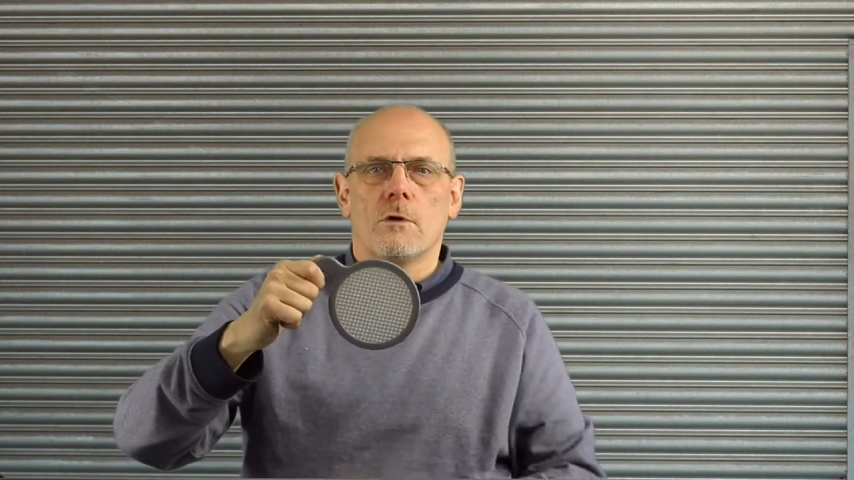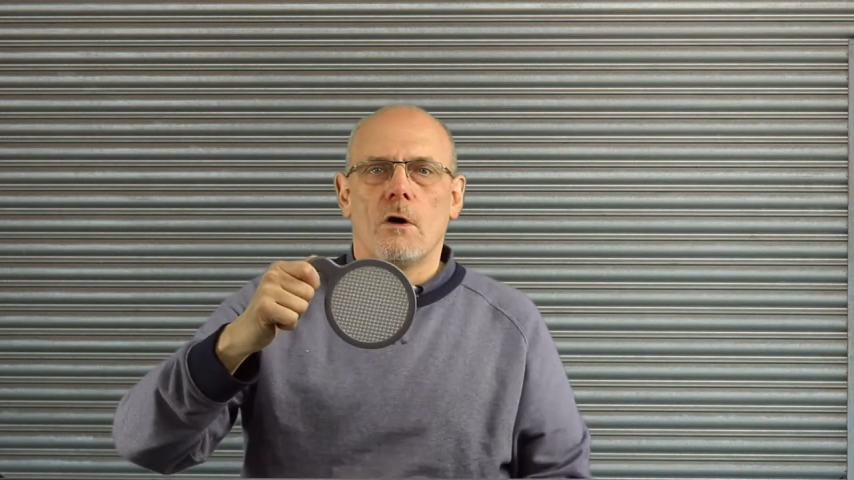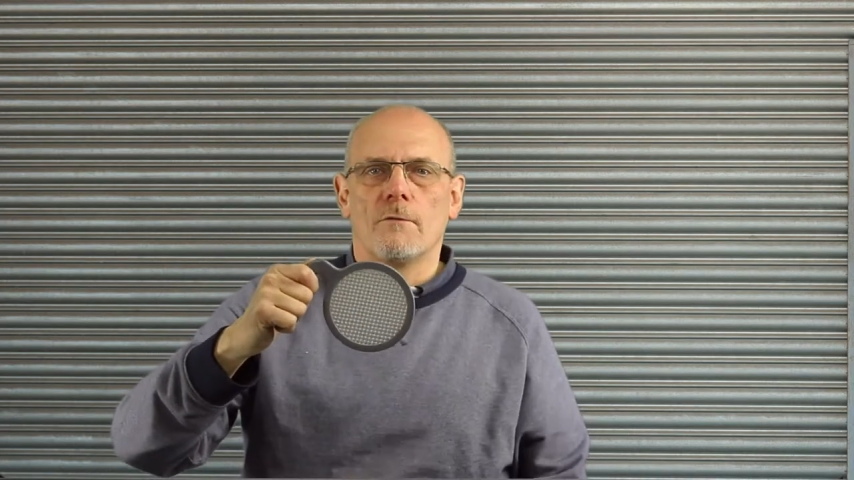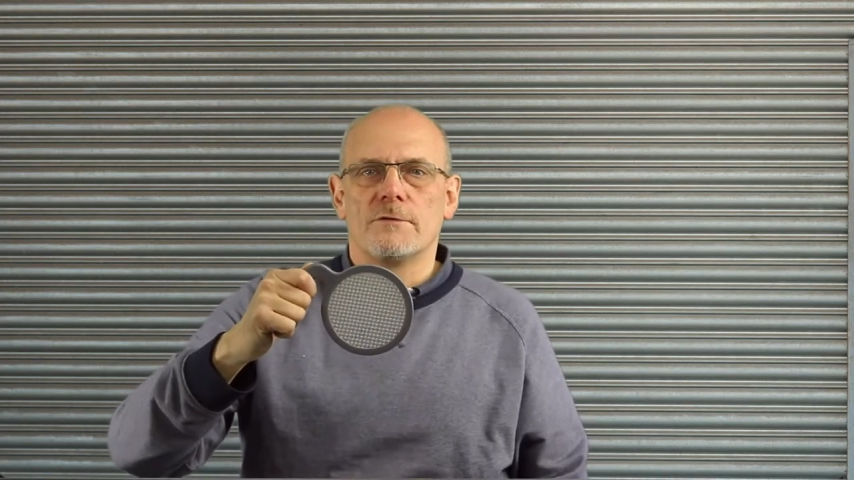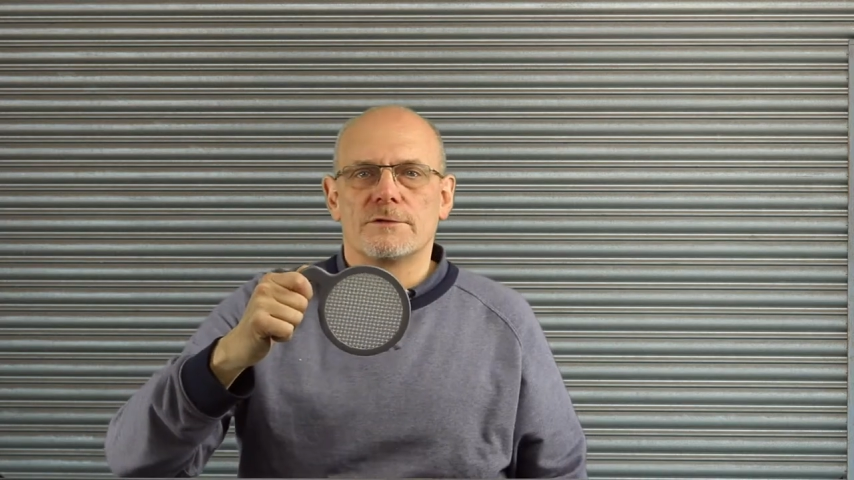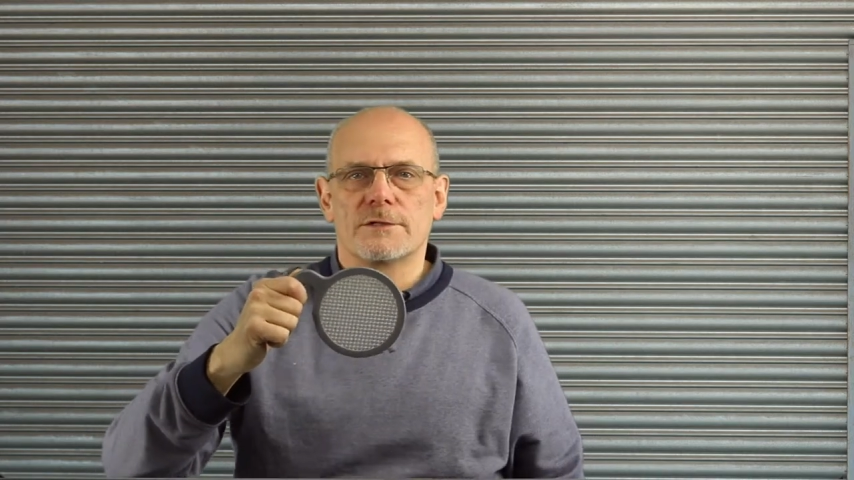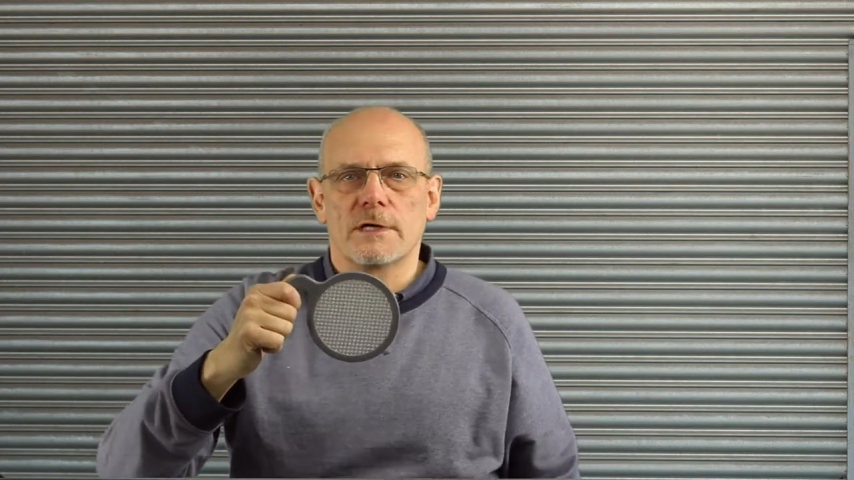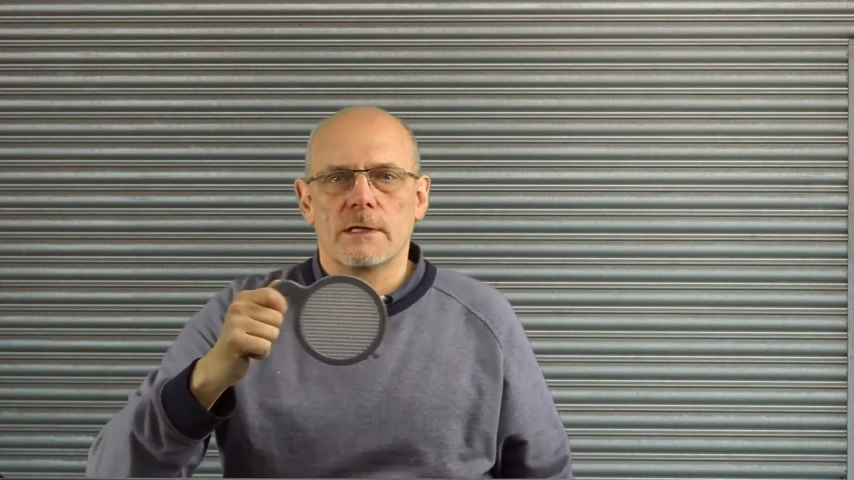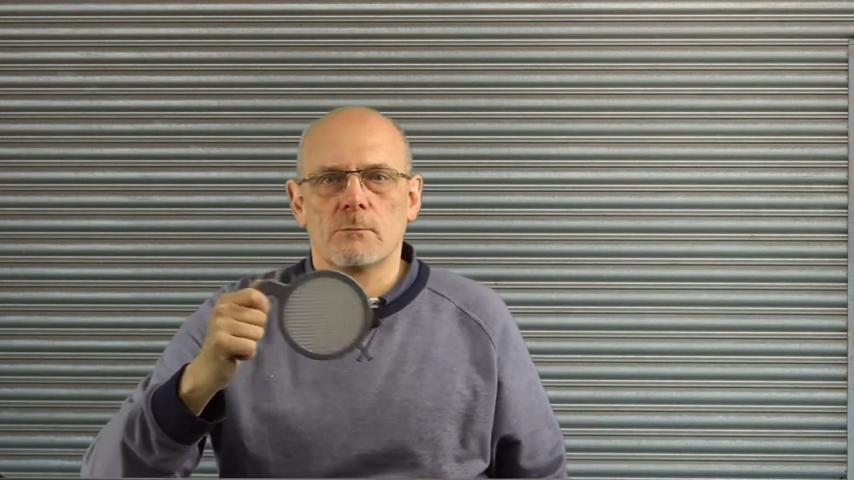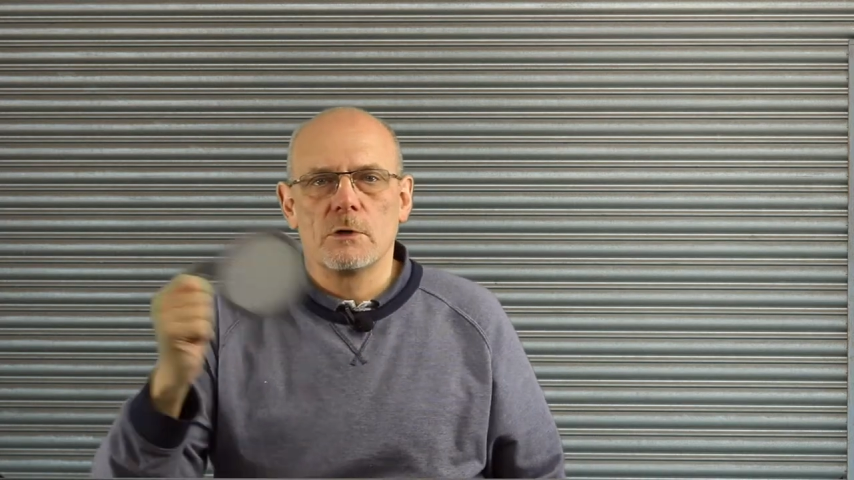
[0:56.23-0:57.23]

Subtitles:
of the scene,